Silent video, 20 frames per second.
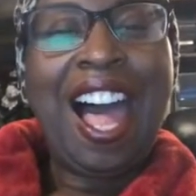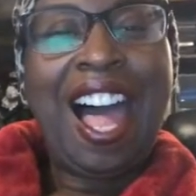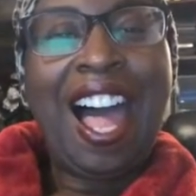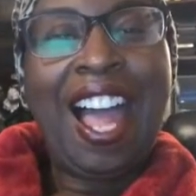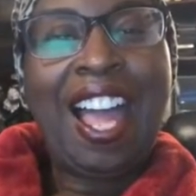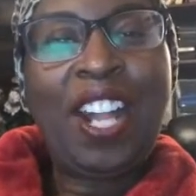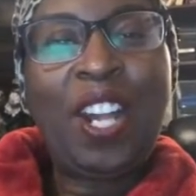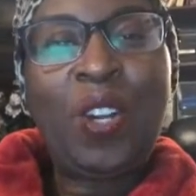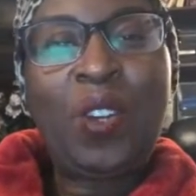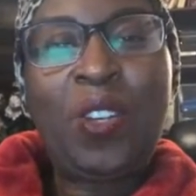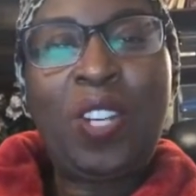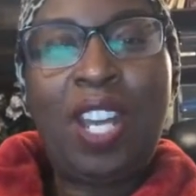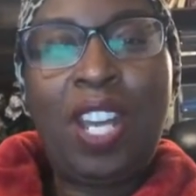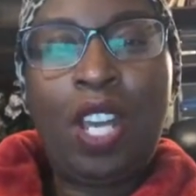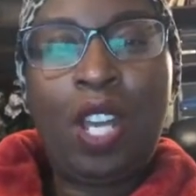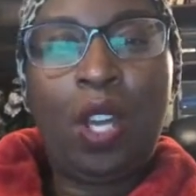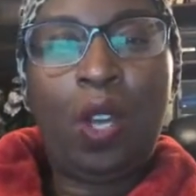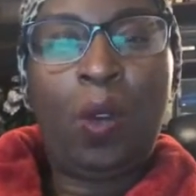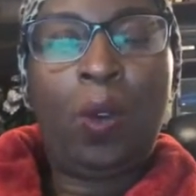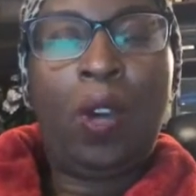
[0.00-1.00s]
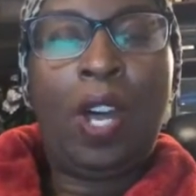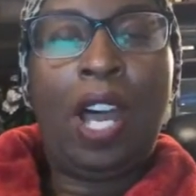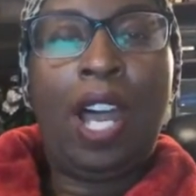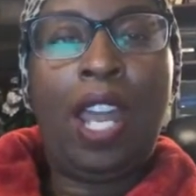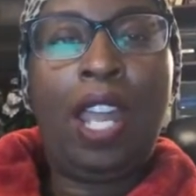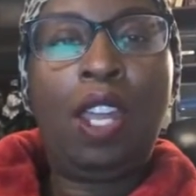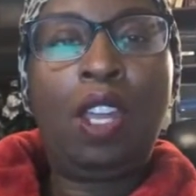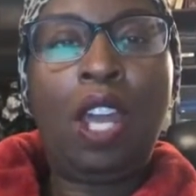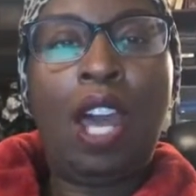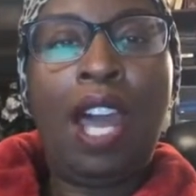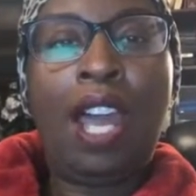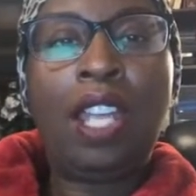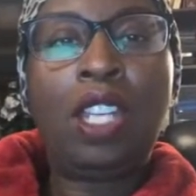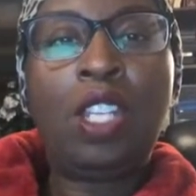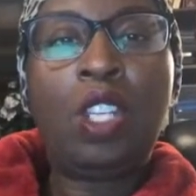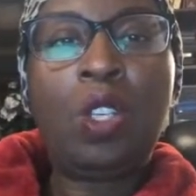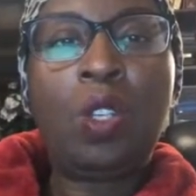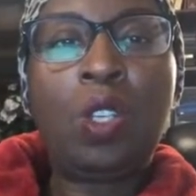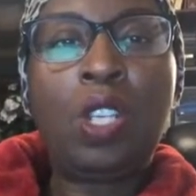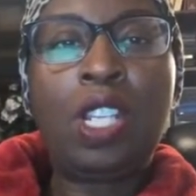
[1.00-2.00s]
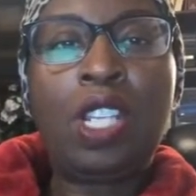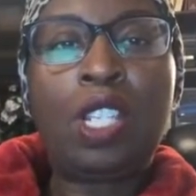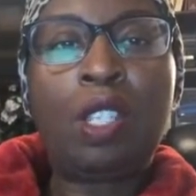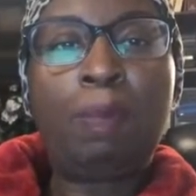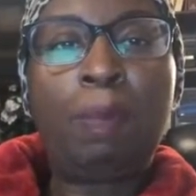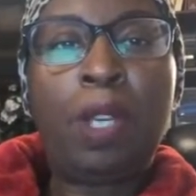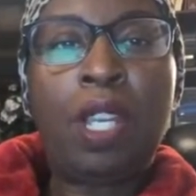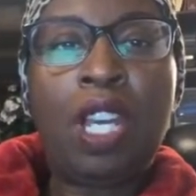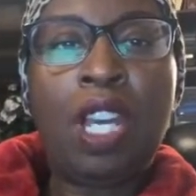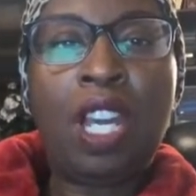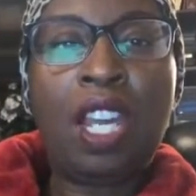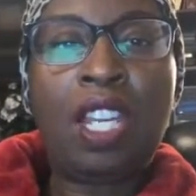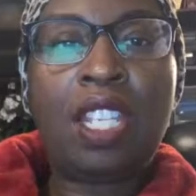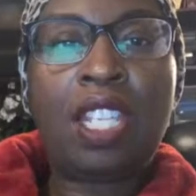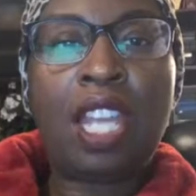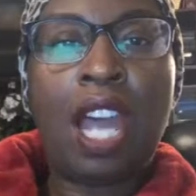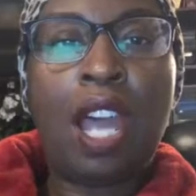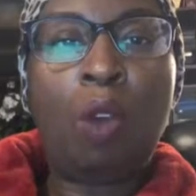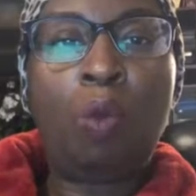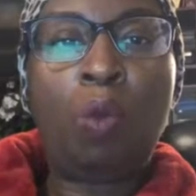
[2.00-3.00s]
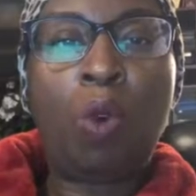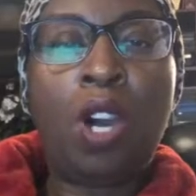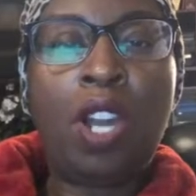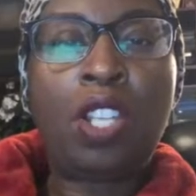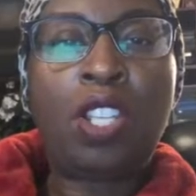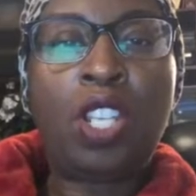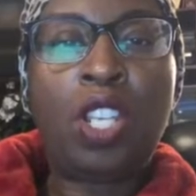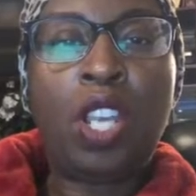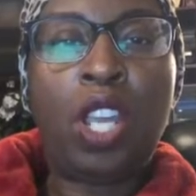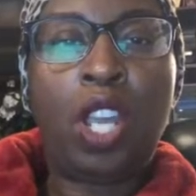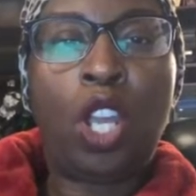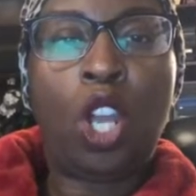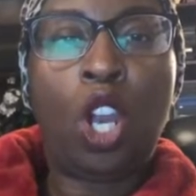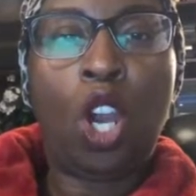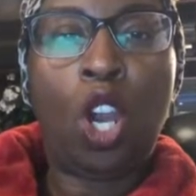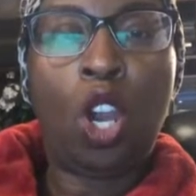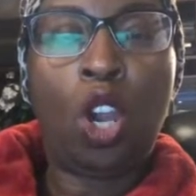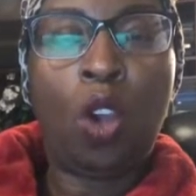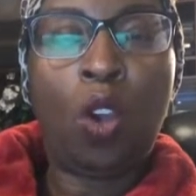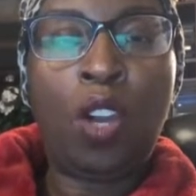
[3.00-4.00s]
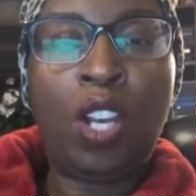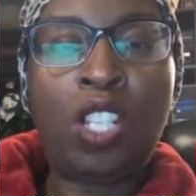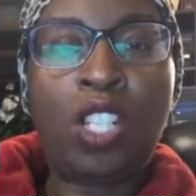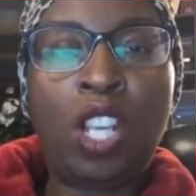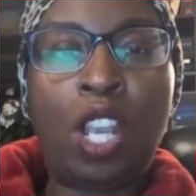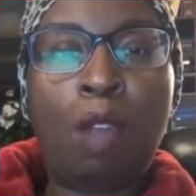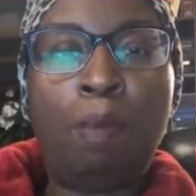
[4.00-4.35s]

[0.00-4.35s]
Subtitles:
I don't know. I do this because I want to encourage